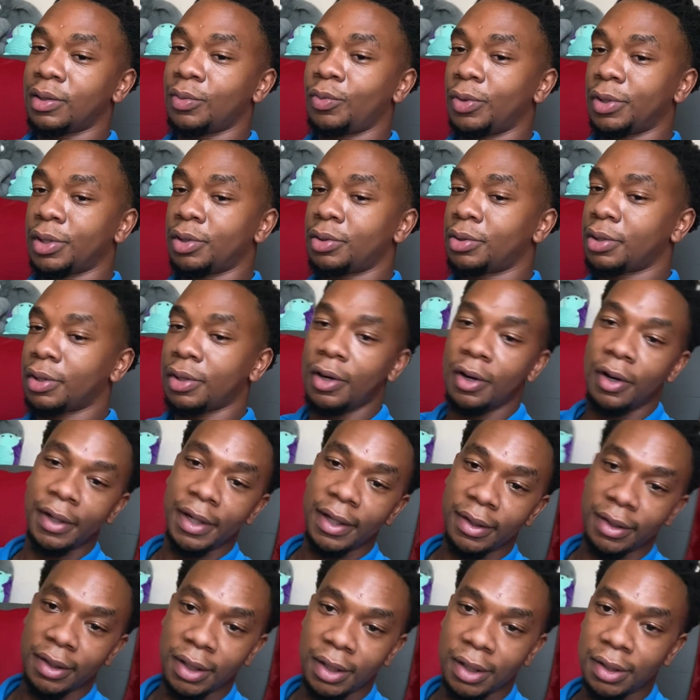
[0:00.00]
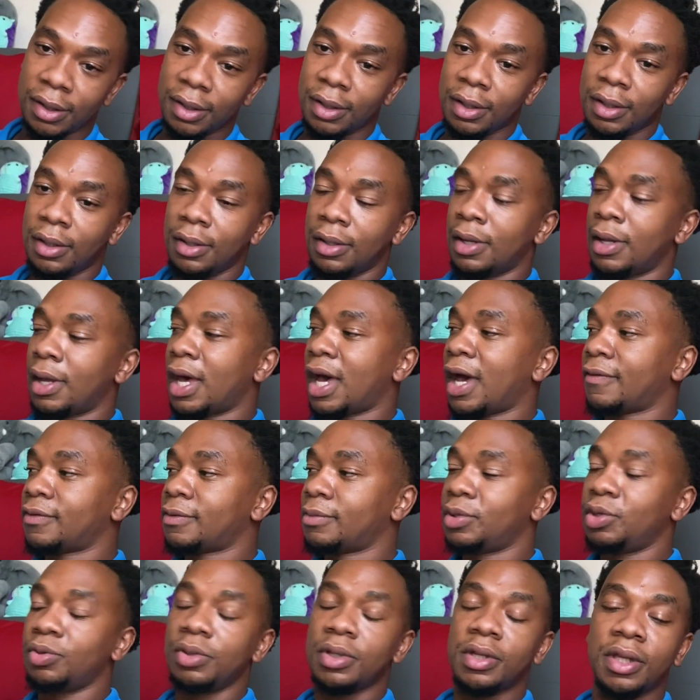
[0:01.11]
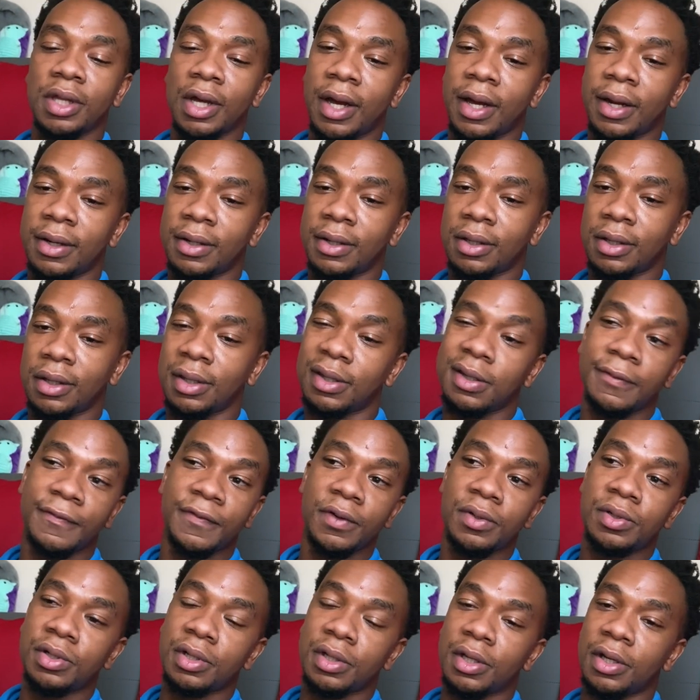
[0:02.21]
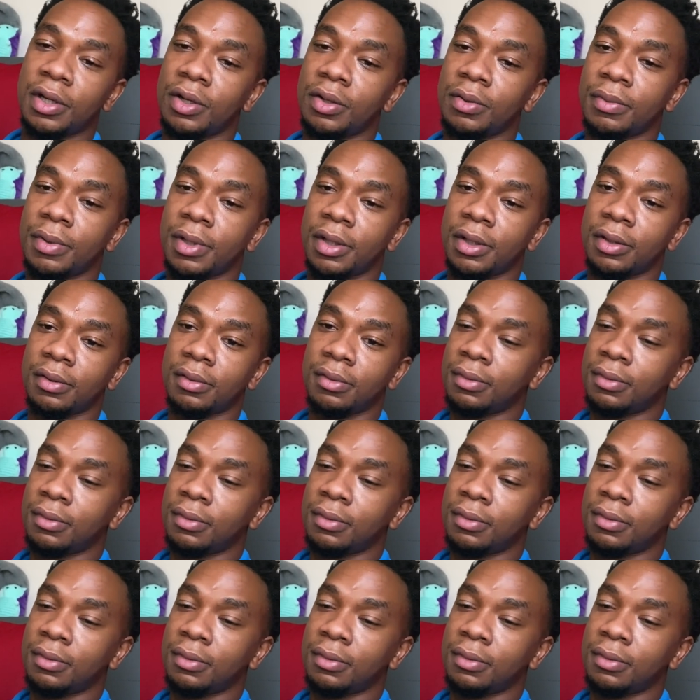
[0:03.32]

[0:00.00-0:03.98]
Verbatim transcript: once those are gone, that's it. I have some new designs in the future though, but